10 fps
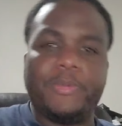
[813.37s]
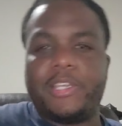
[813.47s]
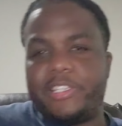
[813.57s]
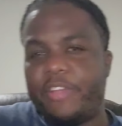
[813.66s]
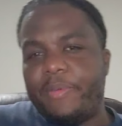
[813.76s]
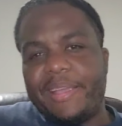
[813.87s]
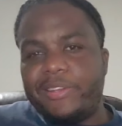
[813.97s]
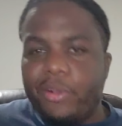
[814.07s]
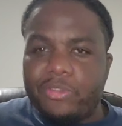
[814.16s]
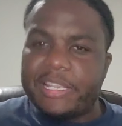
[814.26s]
because everybody
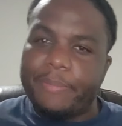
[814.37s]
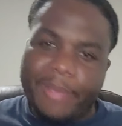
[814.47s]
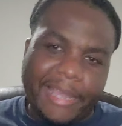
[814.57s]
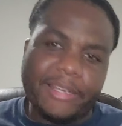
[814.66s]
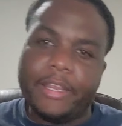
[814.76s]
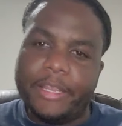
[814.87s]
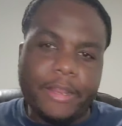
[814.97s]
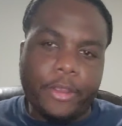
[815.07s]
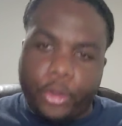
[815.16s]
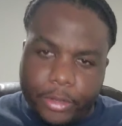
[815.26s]
knows that back in
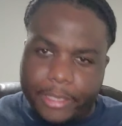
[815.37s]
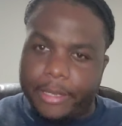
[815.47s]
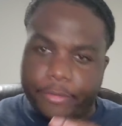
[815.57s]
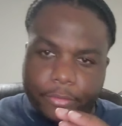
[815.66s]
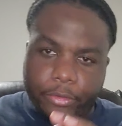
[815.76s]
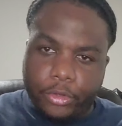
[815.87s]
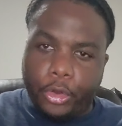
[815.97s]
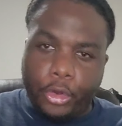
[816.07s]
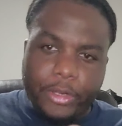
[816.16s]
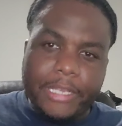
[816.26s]
the
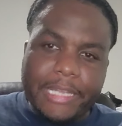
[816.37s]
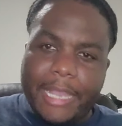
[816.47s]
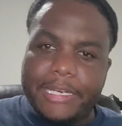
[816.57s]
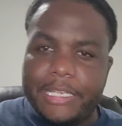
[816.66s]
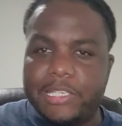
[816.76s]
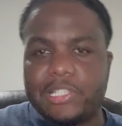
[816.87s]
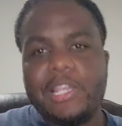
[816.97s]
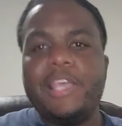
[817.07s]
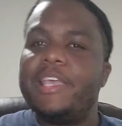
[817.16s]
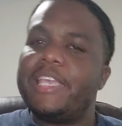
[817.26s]
early 90s,
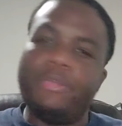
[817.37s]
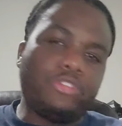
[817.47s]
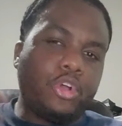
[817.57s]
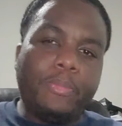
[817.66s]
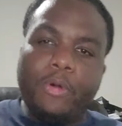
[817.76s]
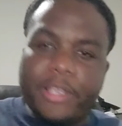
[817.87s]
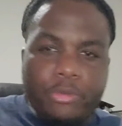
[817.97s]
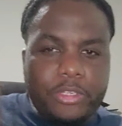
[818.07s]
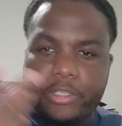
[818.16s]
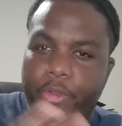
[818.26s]
he was
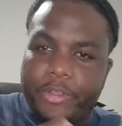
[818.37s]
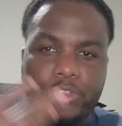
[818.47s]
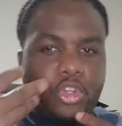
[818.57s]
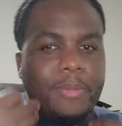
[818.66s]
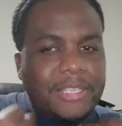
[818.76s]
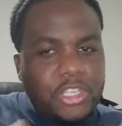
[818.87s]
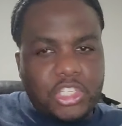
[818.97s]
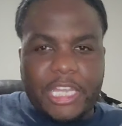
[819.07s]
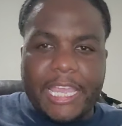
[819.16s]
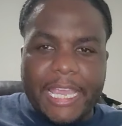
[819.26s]
all about the
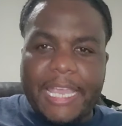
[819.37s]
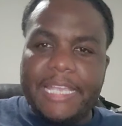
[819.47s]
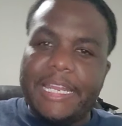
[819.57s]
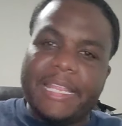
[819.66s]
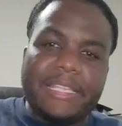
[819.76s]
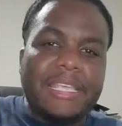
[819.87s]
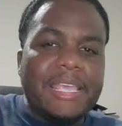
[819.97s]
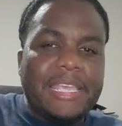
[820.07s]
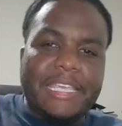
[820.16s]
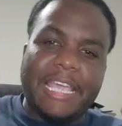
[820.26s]
chain and
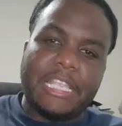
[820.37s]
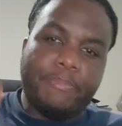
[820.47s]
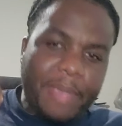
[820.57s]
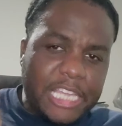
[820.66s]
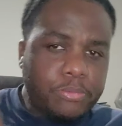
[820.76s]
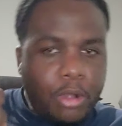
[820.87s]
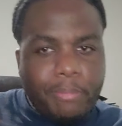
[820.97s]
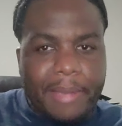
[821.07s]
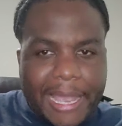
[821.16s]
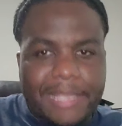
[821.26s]
he had the baseball
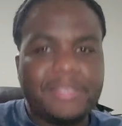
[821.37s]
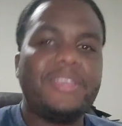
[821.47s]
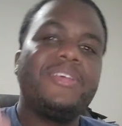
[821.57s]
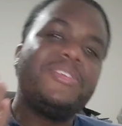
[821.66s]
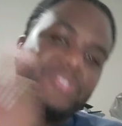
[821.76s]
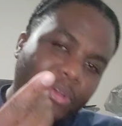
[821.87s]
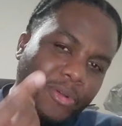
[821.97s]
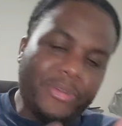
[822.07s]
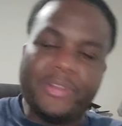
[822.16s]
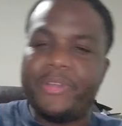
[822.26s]
bat.
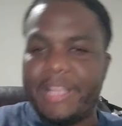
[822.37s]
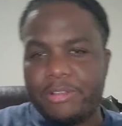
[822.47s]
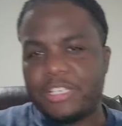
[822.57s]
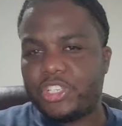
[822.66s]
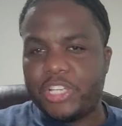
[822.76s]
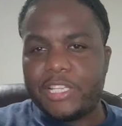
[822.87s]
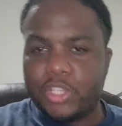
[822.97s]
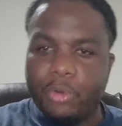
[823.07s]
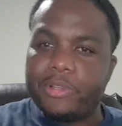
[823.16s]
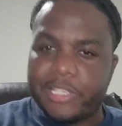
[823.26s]
So, that was a shot
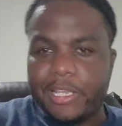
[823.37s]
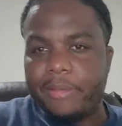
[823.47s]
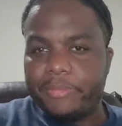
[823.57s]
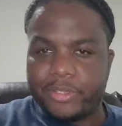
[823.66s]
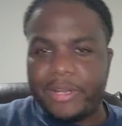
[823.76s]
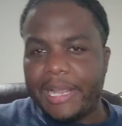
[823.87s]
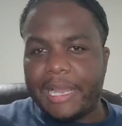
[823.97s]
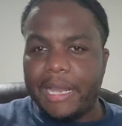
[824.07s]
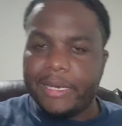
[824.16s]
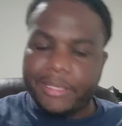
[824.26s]
towards him, so that
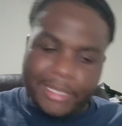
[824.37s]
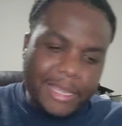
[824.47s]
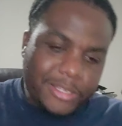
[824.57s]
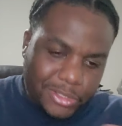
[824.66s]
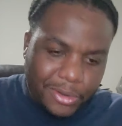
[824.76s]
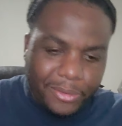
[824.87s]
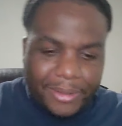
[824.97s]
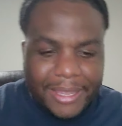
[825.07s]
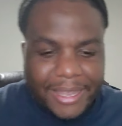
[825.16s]
kind of thing. So